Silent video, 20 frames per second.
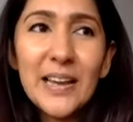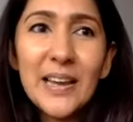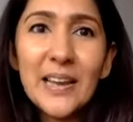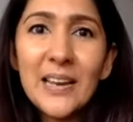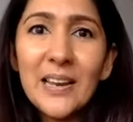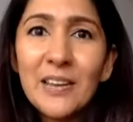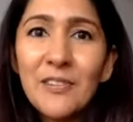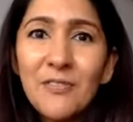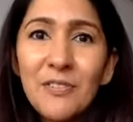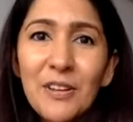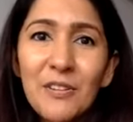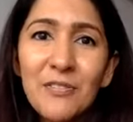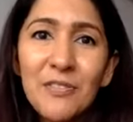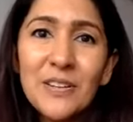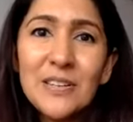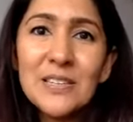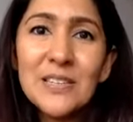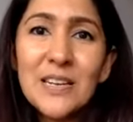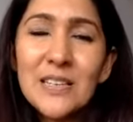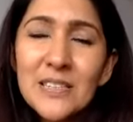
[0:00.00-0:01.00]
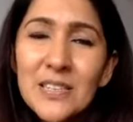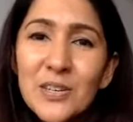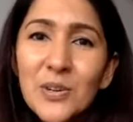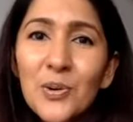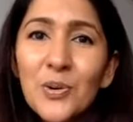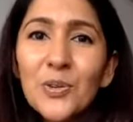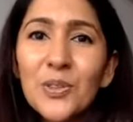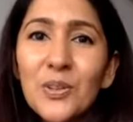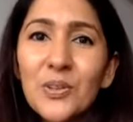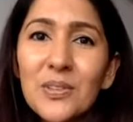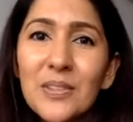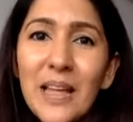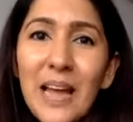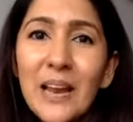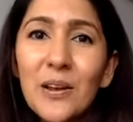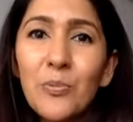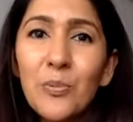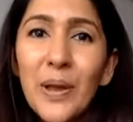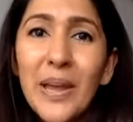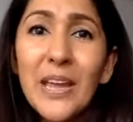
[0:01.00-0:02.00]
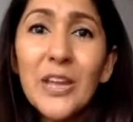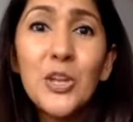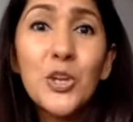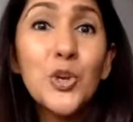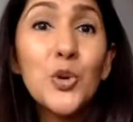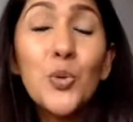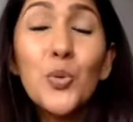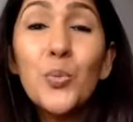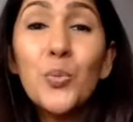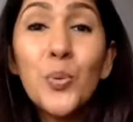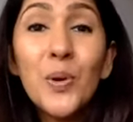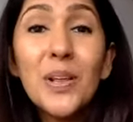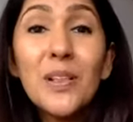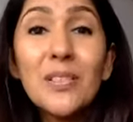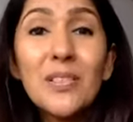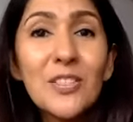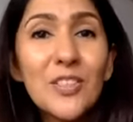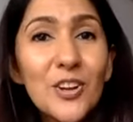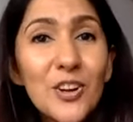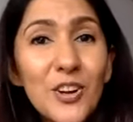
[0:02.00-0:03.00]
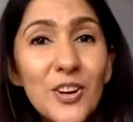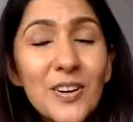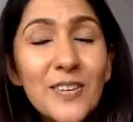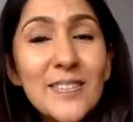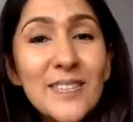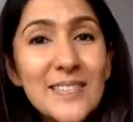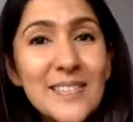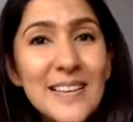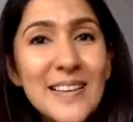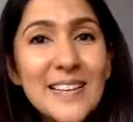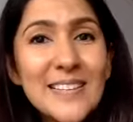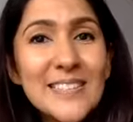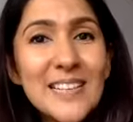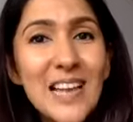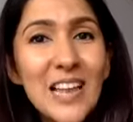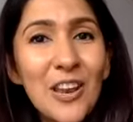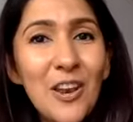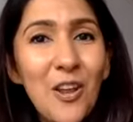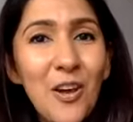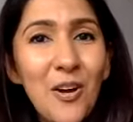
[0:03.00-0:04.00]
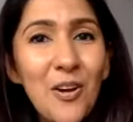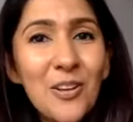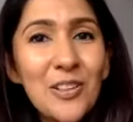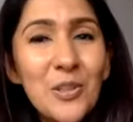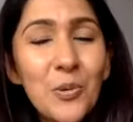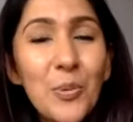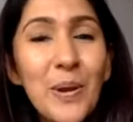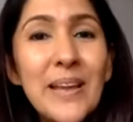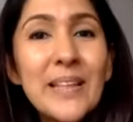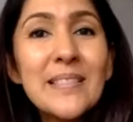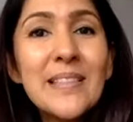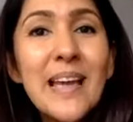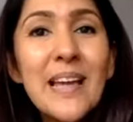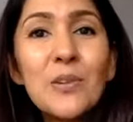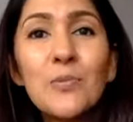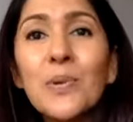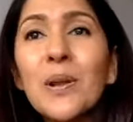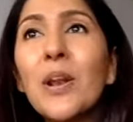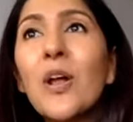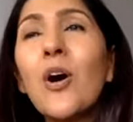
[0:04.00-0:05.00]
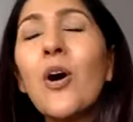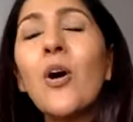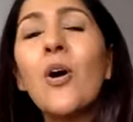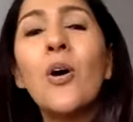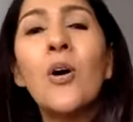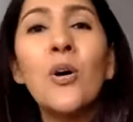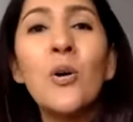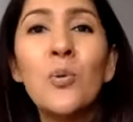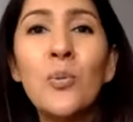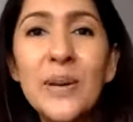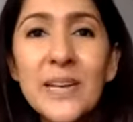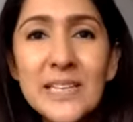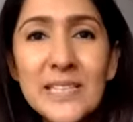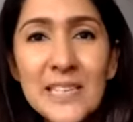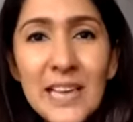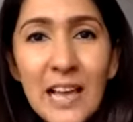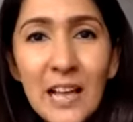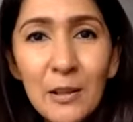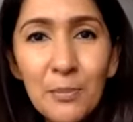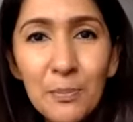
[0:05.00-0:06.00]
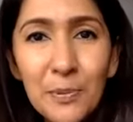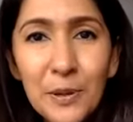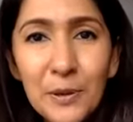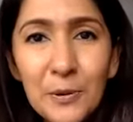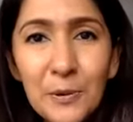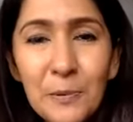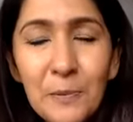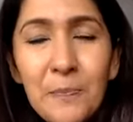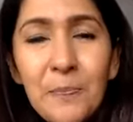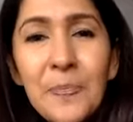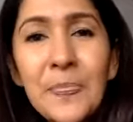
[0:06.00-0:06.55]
And if it doesn't go that way, you will learn things along the way that will always help you.